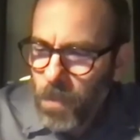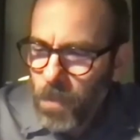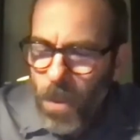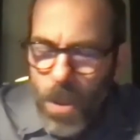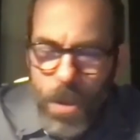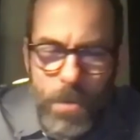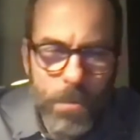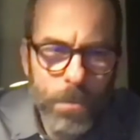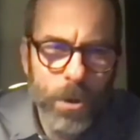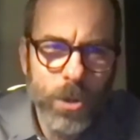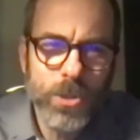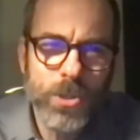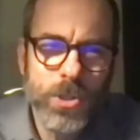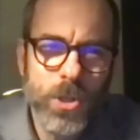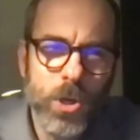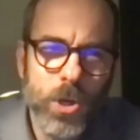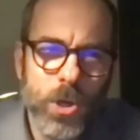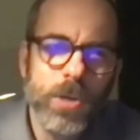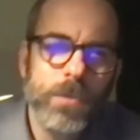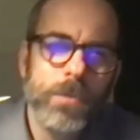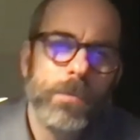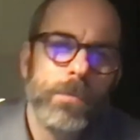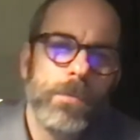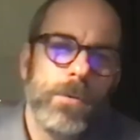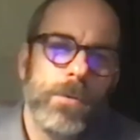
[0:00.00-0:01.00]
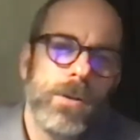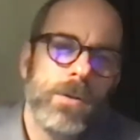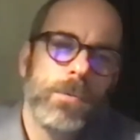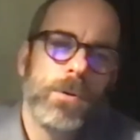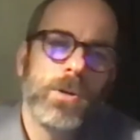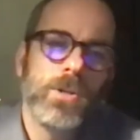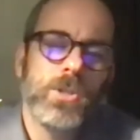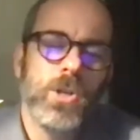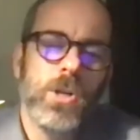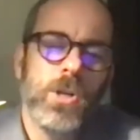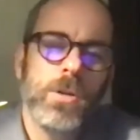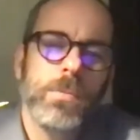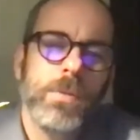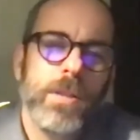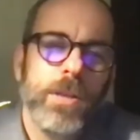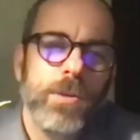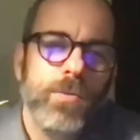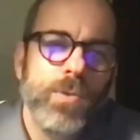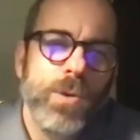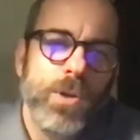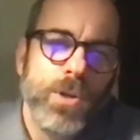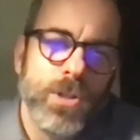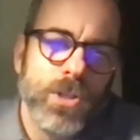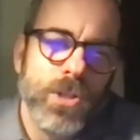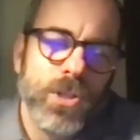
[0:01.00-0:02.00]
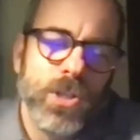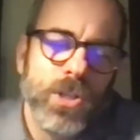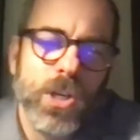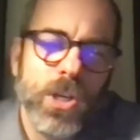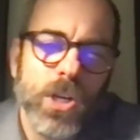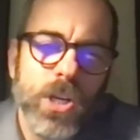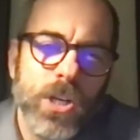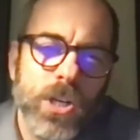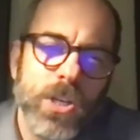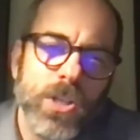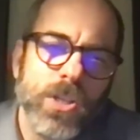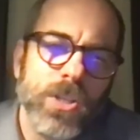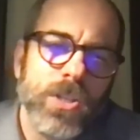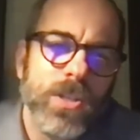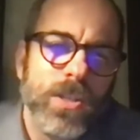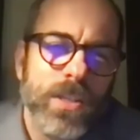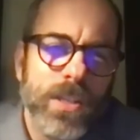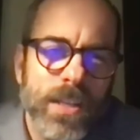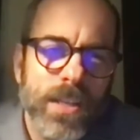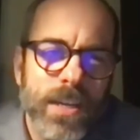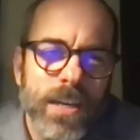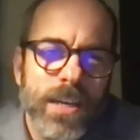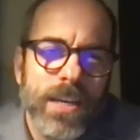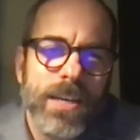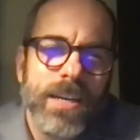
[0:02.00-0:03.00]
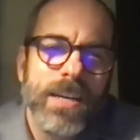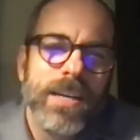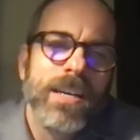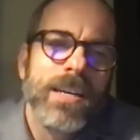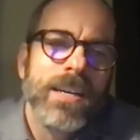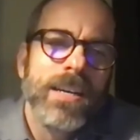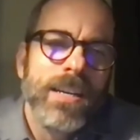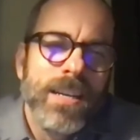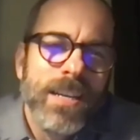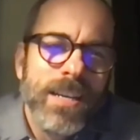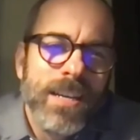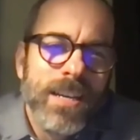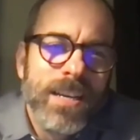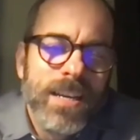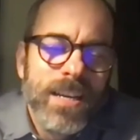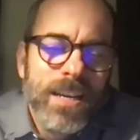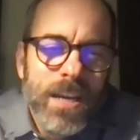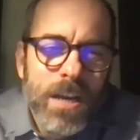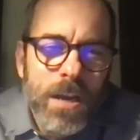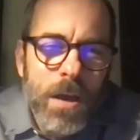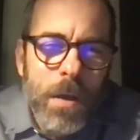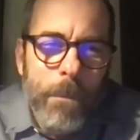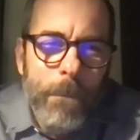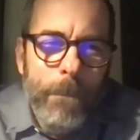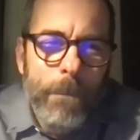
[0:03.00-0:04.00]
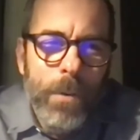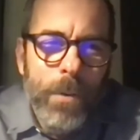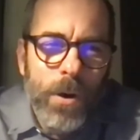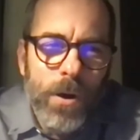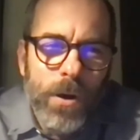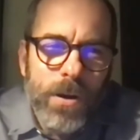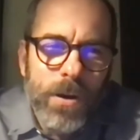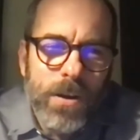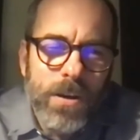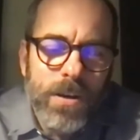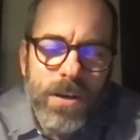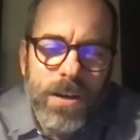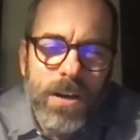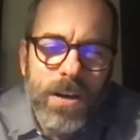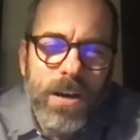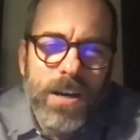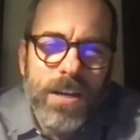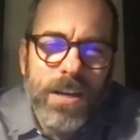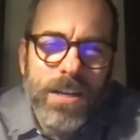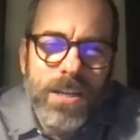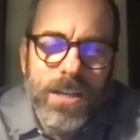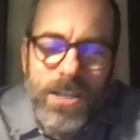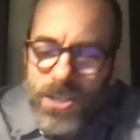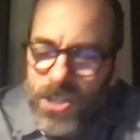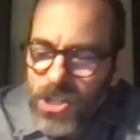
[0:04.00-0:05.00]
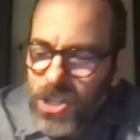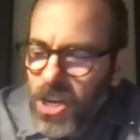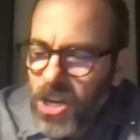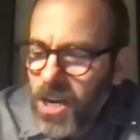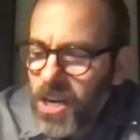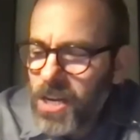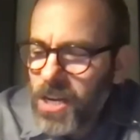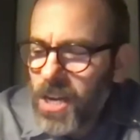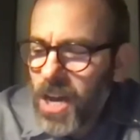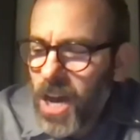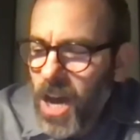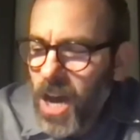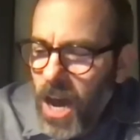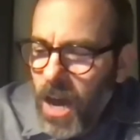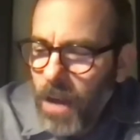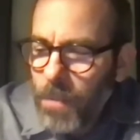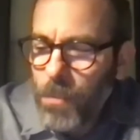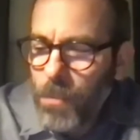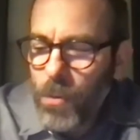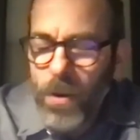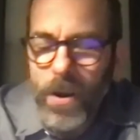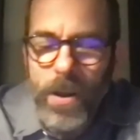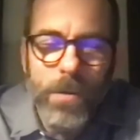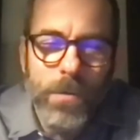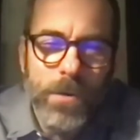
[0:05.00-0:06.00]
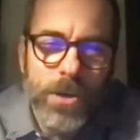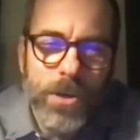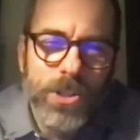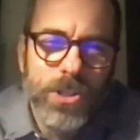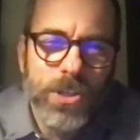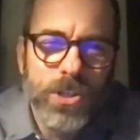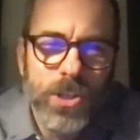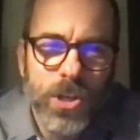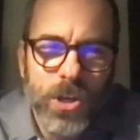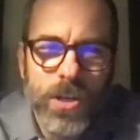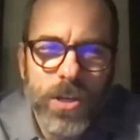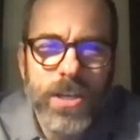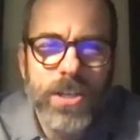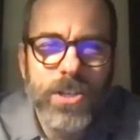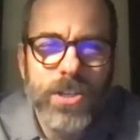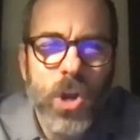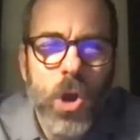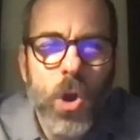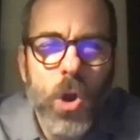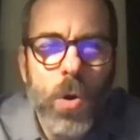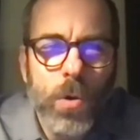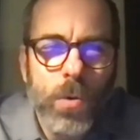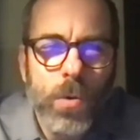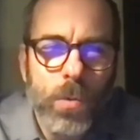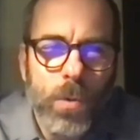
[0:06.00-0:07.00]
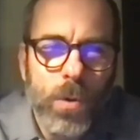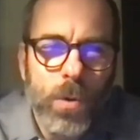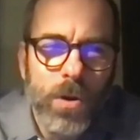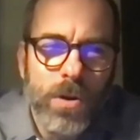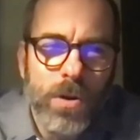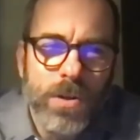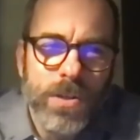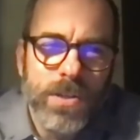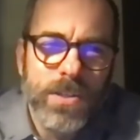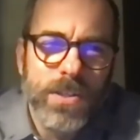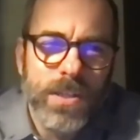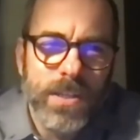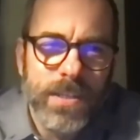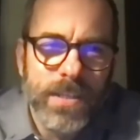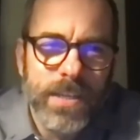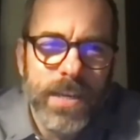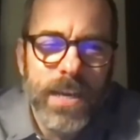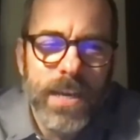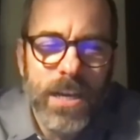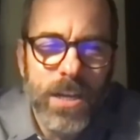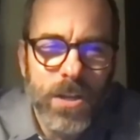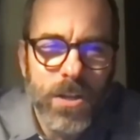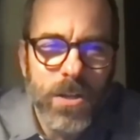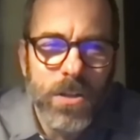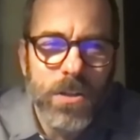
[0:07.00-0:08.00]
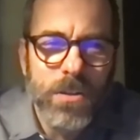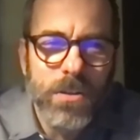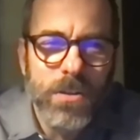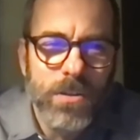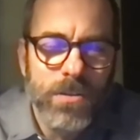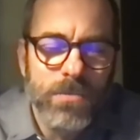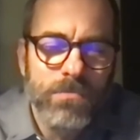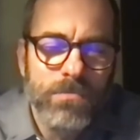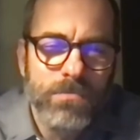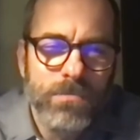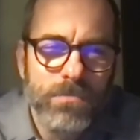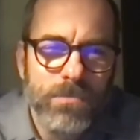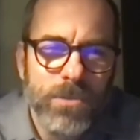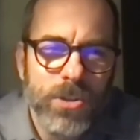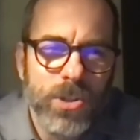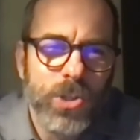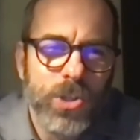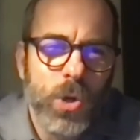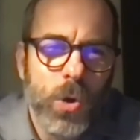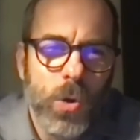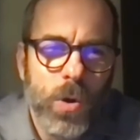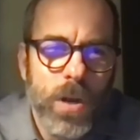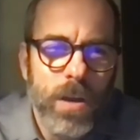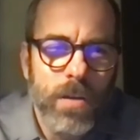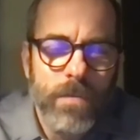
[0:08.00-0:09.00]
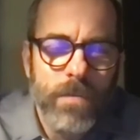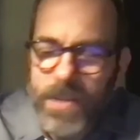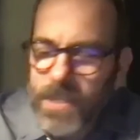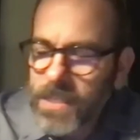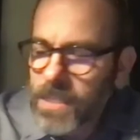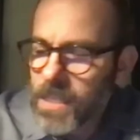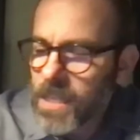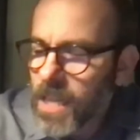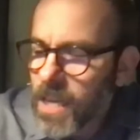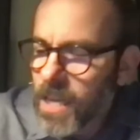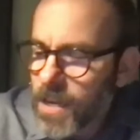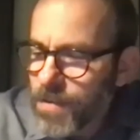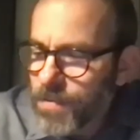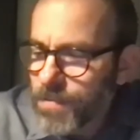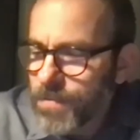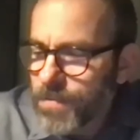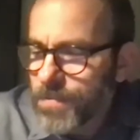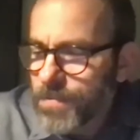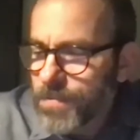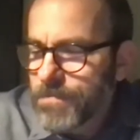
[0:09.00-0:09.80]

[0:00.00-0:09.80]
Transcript: Most notably Ruth Sker's book on John Aubrey, which took his own words to tell the story of his life.